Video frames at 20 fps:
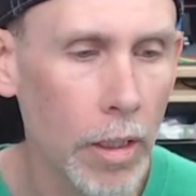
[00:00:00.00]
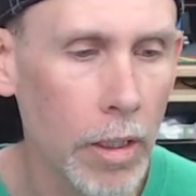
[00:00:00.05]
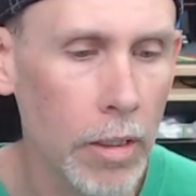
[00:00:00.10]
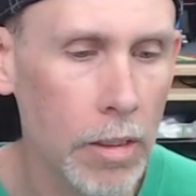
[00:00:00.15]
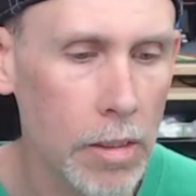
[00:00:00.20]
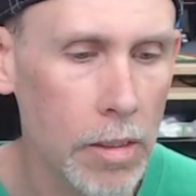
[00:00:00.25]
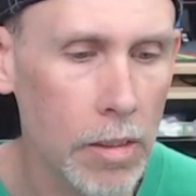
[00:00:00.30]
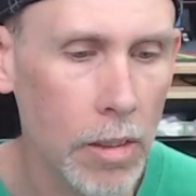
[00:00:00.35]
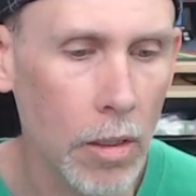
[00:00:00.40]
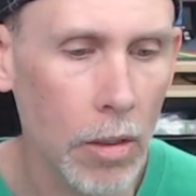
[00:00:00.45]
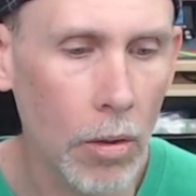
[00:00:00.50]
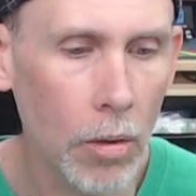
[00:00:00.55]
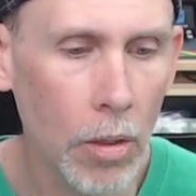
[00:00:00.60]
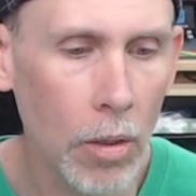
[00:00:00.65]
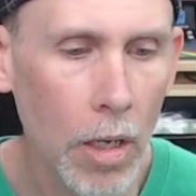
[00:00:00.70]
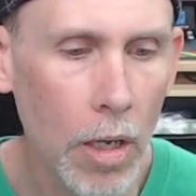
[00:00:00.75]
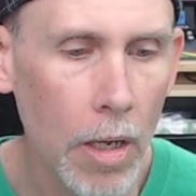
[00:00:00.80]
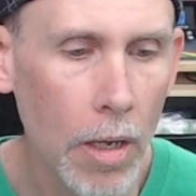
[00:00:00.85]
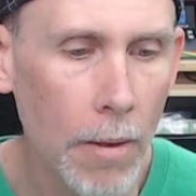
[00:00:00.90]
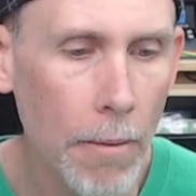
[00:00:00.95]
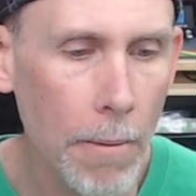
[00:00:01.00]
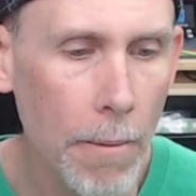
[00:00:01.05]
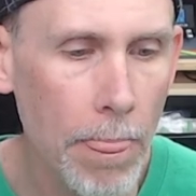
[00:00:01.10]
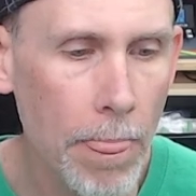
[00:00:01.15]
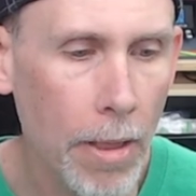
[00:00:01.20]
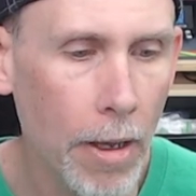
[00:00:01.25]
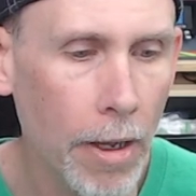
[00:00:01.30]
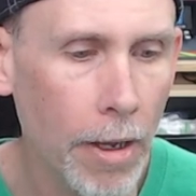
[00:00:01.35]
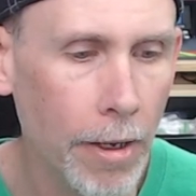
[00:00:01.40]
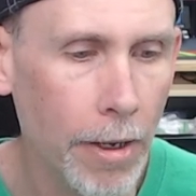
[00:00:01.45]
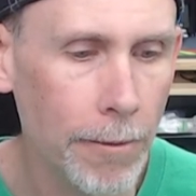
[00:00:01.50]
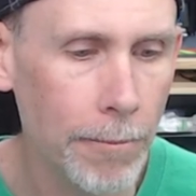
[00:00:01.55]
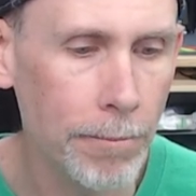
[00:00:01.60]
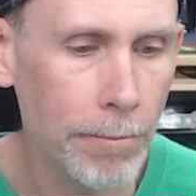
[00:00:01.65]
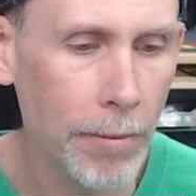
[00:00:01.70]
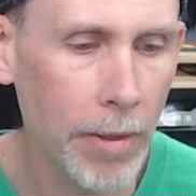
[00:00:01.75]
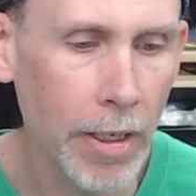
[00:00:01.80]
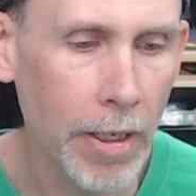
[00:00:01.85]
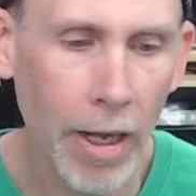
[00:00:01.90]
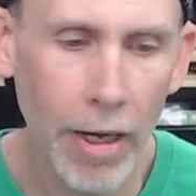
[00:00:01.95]
And so,
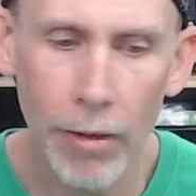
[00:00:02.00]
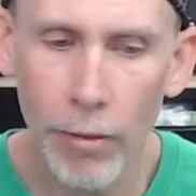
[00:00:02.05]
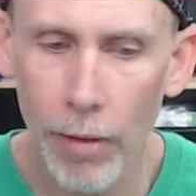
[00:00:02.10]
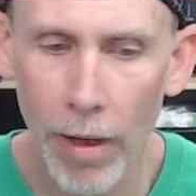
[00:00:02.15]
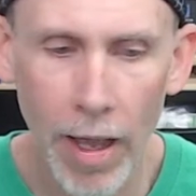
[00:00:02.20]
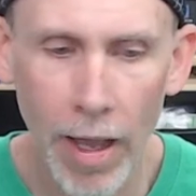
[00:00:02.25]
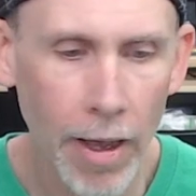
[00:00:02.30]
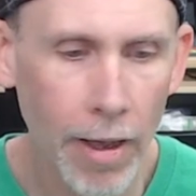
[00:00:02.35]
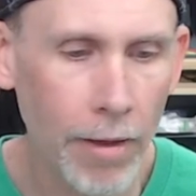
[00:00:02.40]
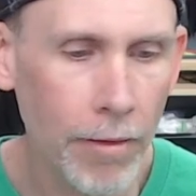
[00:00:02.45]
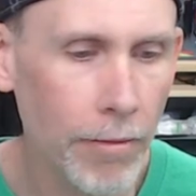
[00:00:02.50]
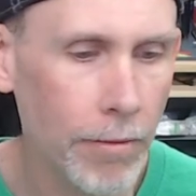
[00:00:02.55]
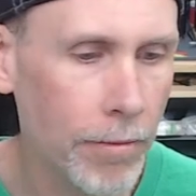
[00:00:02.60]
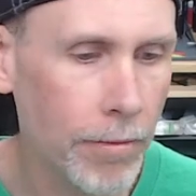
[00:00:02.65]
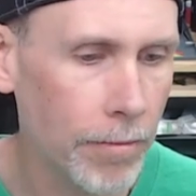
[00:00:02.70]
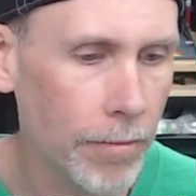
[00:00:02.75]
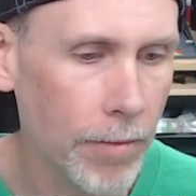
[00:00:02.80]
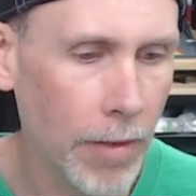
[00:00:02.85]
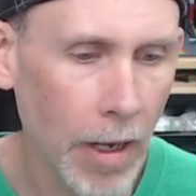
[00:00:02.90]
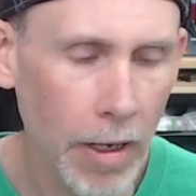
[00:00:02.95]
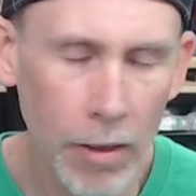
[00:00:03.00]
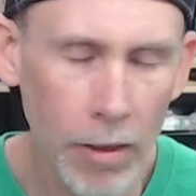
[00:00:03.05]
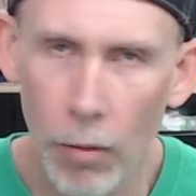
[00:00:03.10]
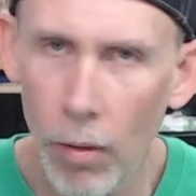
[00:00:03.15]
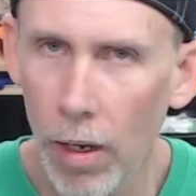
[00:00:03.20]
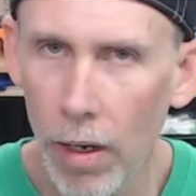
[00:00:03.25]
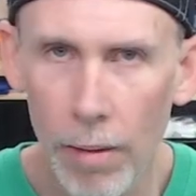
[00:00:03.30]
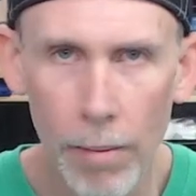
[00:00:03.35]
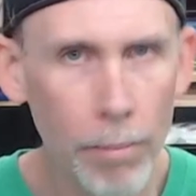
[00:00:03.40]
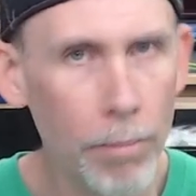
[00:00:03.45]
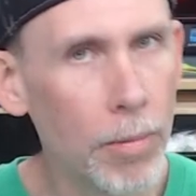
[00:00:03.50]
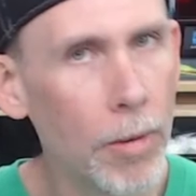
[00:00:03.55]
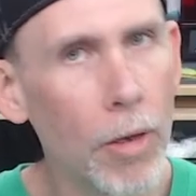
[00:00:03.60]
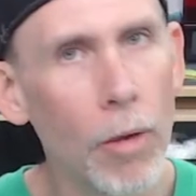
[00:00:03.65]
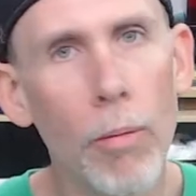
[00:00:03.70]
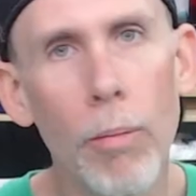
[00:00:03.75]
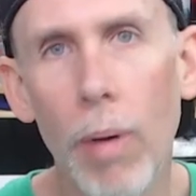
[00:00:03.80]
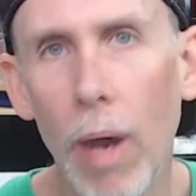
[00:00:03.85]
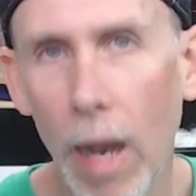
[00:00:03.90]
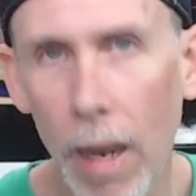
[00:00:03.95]
um, and I don't have I don't want to
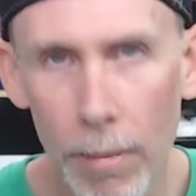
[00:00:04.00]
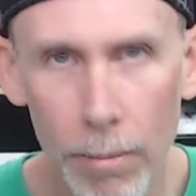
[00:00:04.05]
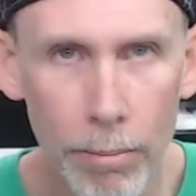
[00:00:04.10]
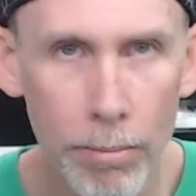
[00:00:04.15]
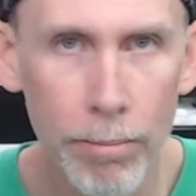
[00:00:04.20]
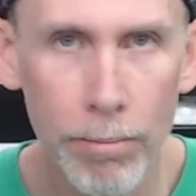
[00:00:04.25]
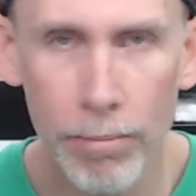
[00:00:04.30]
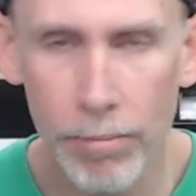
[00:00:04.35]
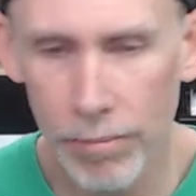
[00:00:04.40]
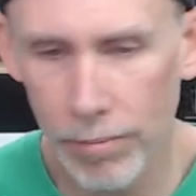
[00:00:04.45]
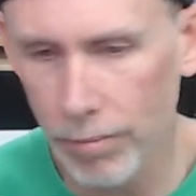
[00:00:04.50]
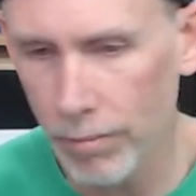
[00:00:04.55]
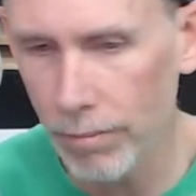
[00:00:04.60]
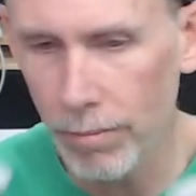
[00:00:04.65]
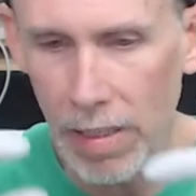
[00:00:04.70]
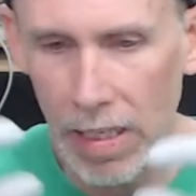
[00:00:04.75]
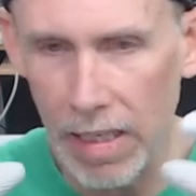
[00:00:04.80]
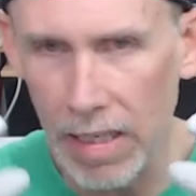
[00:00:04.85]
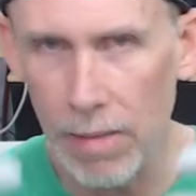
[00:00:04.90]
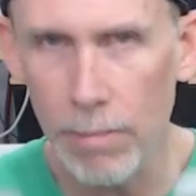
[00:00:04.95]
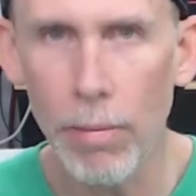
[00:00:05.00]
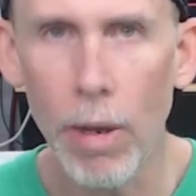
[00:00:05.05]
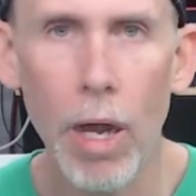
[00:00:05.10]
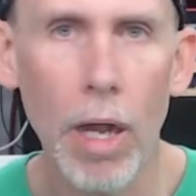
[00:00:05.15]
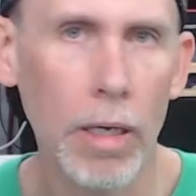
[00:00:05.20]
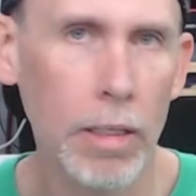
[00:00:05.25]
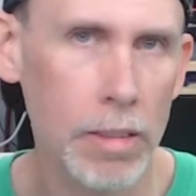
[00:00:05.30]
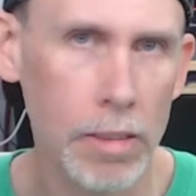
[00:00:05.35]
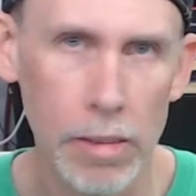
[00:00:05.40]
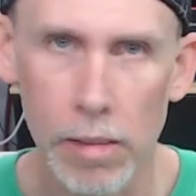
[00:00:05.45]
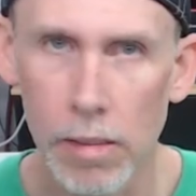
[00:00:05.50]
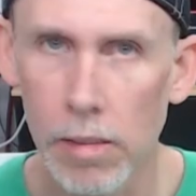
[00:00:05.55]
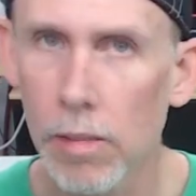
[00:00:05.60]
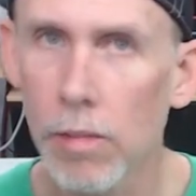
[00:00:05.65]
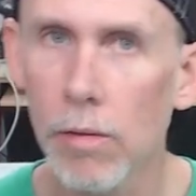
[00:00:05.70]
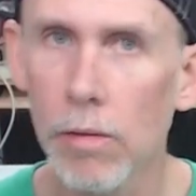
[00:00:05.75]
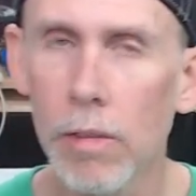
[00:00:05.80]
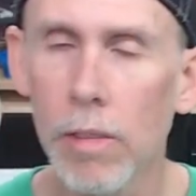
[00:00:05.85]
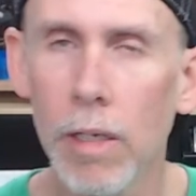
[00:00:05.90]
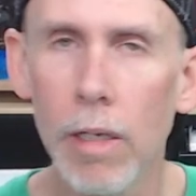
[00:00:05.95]
go buy mini
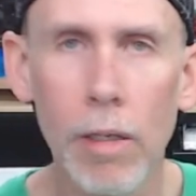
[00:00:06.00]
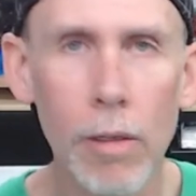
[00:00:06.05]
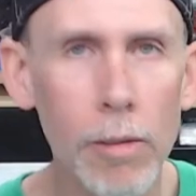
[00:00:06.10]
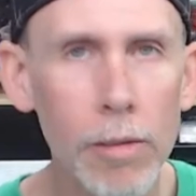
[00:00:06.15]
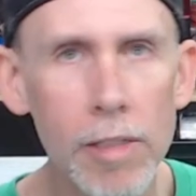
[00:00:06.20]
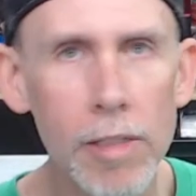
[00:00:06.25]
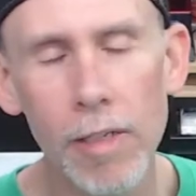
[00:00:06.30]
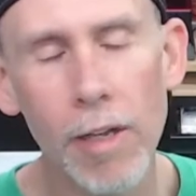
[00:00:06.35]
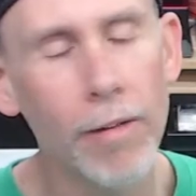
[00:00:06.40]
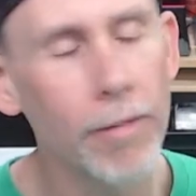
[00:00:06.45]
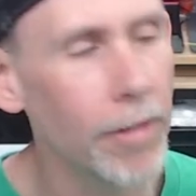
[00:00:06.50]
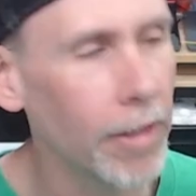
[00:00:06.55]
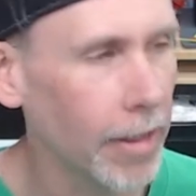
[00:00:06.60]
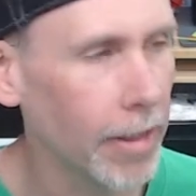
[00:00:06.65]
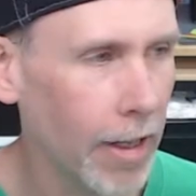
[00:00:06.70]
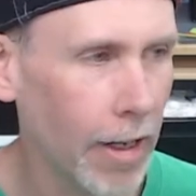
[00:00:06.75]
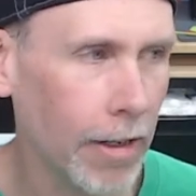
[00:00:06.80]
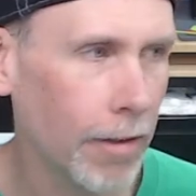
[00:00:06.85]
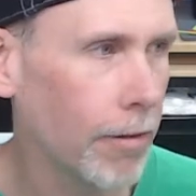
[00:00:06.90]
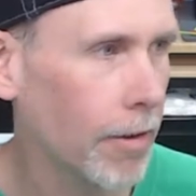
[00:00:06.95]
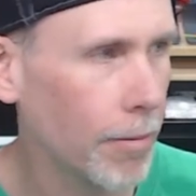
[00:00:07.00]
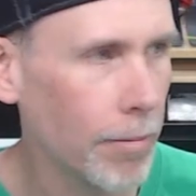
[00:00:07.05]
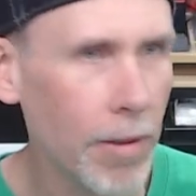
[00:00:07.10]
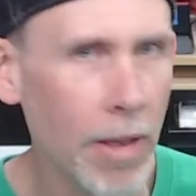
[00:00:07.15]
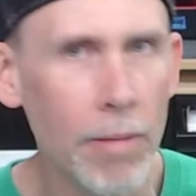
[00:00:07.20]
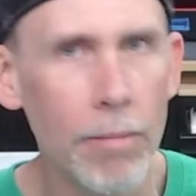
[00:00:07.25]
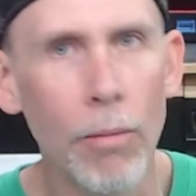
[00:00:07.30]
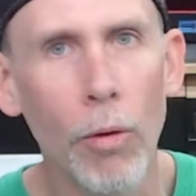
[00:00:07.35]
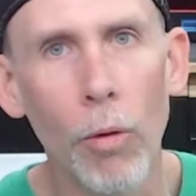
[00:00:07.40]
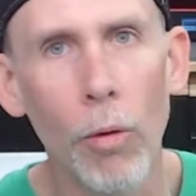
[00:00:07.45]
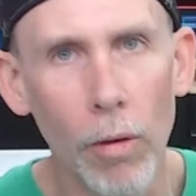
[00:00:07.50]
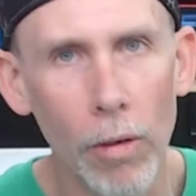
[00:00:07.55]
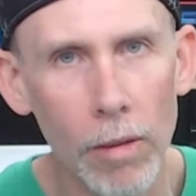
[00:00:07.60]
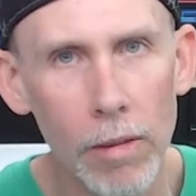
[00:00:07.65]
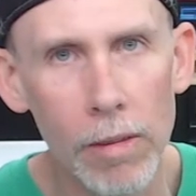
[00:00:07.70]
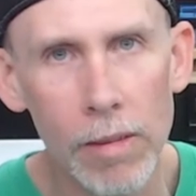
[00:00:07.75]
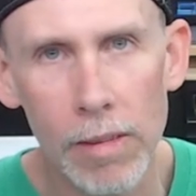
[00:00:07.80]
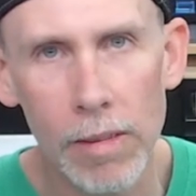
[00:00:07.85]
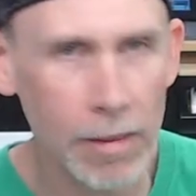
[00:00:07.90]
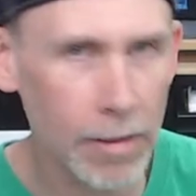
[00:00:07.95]
boxes or you know stuff like that. I want to pay
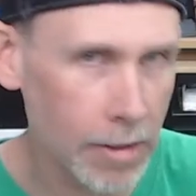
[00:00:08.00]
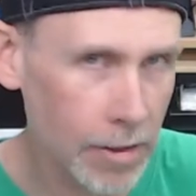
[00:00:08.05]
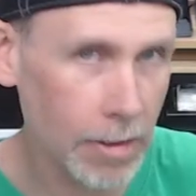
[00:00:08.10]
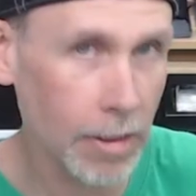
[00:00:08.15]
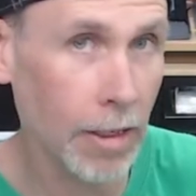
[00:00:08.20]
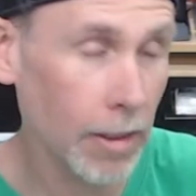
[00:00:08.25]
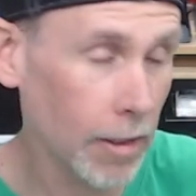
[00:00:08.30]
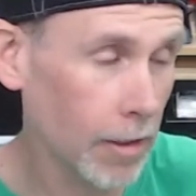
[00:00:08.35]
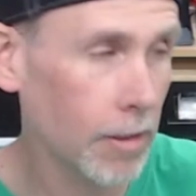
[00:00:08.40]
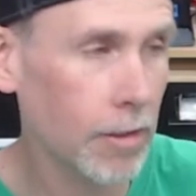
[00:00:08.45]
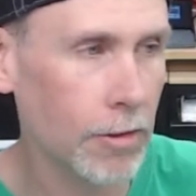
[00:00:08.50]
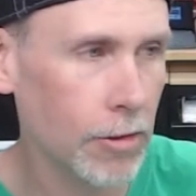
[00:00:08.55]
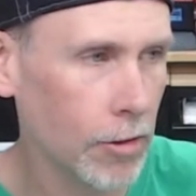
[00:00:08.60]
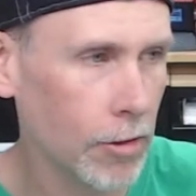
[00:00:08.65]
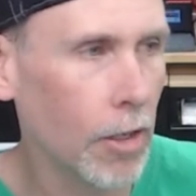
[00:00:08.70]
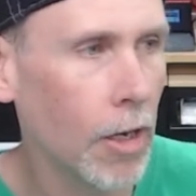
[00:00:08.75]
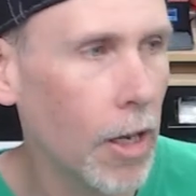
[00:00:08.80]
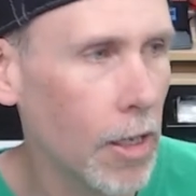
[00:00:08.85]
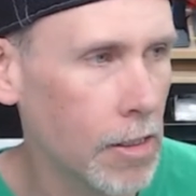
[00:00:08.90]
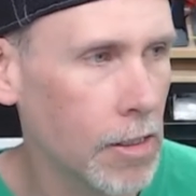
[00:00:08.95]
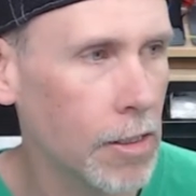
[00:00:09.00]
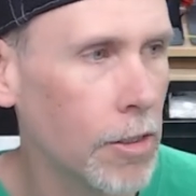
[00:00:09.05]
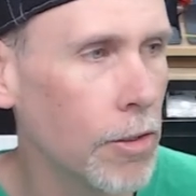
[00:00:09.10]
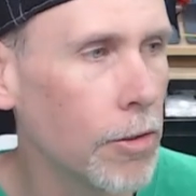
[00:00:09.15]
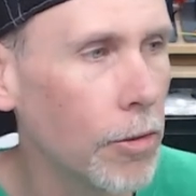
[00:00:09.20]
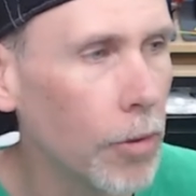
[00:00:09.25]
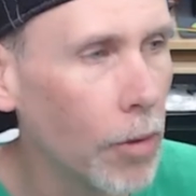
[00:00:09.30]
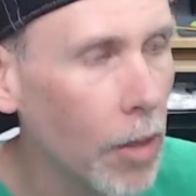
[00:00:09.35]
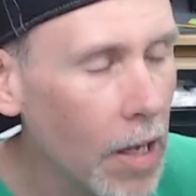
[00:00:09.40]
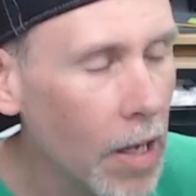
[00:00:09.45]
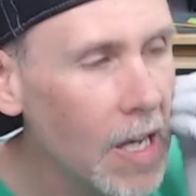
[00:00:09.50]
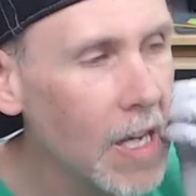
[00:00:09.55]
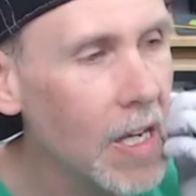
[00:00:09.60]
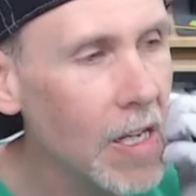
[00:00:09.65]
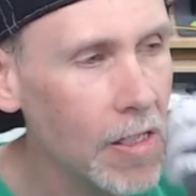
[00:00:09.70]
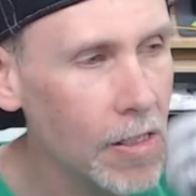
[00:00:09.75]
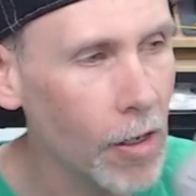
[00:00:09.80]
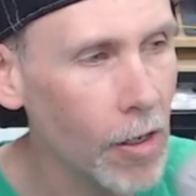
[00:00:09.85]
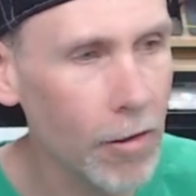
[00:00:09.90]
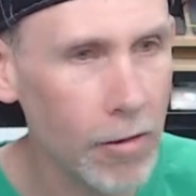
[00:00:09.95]
more. It's it's gonna cost you.
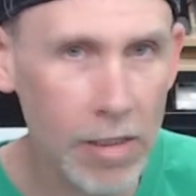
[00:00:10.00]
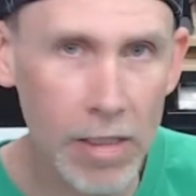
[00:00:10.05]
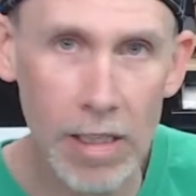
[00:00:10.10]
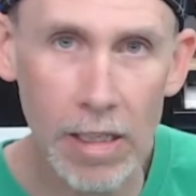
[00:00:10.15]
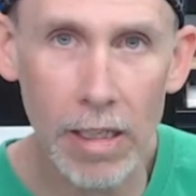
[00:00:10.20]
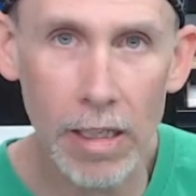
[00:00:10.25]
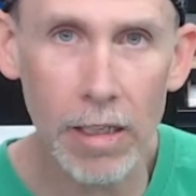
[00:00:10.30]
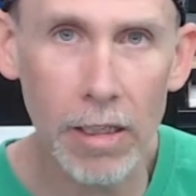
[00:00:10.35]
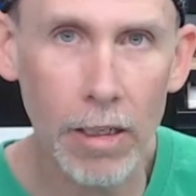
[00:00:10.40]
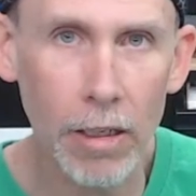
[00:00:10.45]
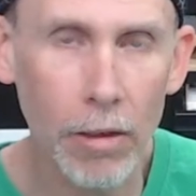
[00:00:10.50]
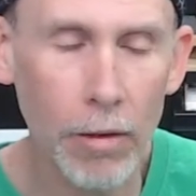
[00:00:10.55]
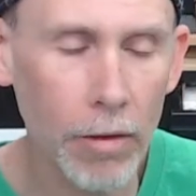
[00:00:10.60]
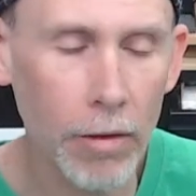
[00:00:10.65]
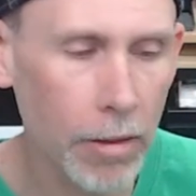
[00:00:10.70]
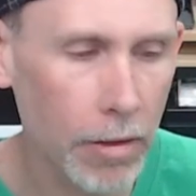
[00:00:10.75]
So I was thinking, you know,